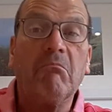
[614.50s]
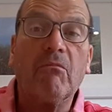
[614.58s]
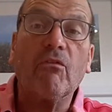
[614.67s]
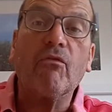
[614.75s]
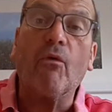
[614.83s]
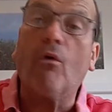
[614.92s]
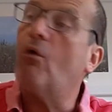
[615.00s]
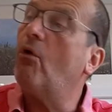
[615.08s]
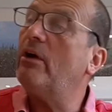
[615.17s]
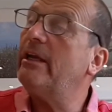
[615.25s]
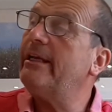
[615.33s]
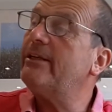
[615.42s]

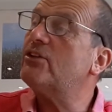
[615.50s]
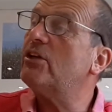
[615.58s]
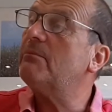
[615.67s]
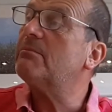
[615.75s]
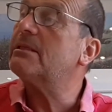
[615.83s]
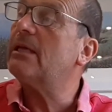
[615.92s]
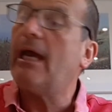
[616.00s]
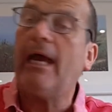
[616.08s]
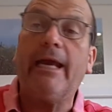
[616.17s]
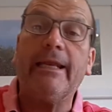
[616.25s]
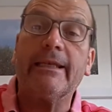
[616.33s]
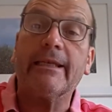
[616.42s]
for Egypt
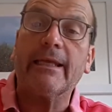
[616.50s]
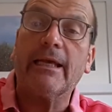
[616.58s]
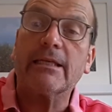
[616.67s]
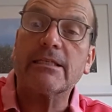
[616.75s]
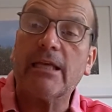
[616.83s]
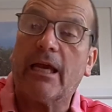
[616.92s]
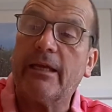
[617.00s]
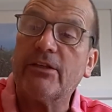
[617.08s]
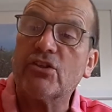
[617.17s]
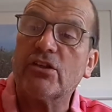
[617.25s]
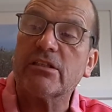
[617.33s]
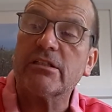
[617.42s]
and
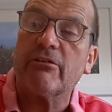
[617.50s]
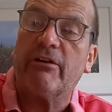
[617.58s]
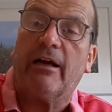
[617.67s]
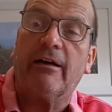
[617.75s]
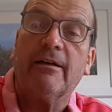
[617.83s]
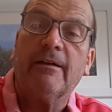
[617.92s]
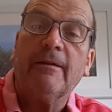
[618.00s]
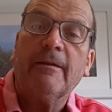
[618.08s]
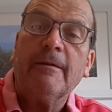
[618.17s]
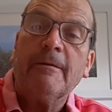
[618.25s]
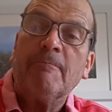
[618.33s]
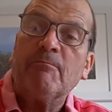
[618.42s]
ancient Assyria.
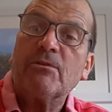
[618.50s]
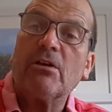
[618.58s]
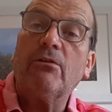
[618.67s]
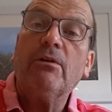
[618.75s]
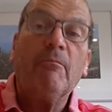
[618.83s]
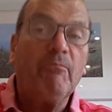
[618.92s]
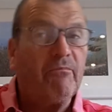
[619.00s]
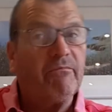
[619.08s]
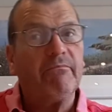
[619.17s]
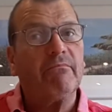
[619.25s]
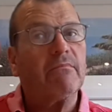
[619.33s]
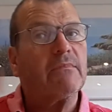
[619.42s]
So
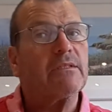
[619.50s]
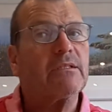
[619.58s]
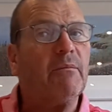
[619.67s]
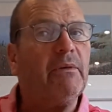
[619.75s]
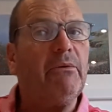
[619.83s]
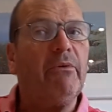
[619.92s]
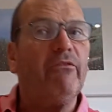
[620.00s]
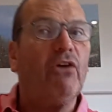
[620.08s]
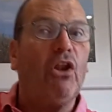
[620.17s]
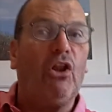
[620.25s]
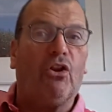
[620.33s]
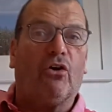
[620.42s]
somebody with a
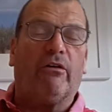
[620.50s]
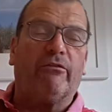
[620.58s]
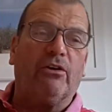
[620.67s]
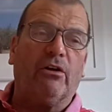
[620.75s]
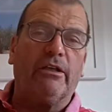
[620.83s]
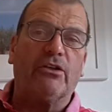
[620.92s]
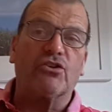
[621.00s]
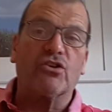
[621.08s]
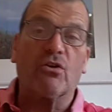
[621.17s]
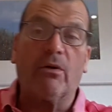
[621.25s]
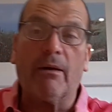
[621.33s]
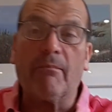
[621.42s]
lot of
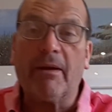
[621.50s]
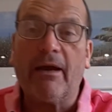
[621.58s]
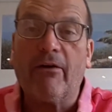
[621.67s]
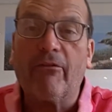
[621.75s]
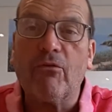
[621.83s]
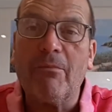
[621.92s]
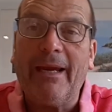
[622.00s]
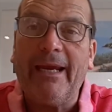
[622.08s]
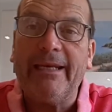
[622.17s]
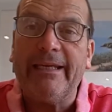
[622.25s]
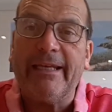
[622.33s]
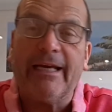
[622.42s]
knowledge, quite a powerful
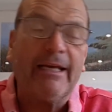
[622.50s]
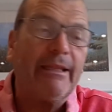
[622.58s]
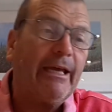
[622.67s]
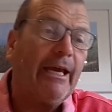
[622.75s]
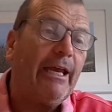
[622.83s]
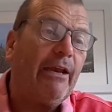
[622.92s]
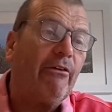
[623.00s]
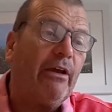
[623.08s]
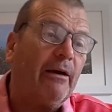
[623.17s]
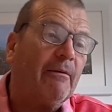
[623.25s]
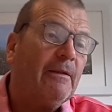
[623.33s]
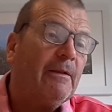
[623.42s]
man in that
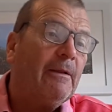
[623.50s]
area.